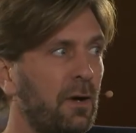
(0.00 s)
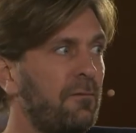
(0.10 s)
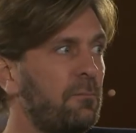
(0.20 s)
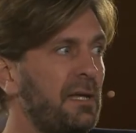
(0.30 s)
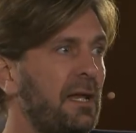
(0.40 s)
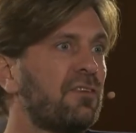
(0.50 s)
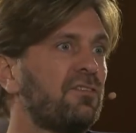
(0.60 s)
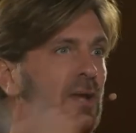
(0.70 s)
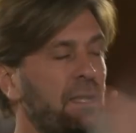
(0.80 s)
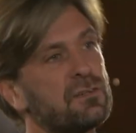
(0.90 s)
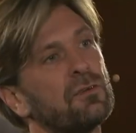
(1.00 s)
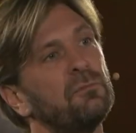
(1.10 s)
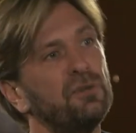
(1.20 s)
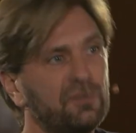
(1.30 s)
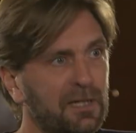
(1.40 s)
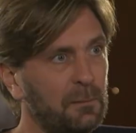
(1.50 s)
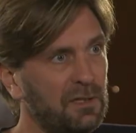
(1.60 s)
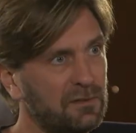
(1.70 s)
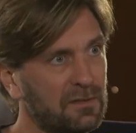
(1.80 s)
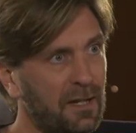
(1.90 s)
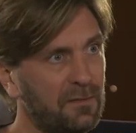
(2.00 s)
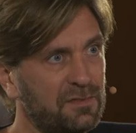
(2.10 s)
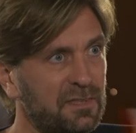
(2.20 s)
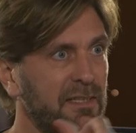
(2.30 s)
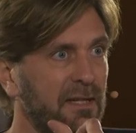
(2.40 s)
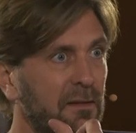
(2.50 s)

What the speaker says: have been exchanged of moving images they have seen,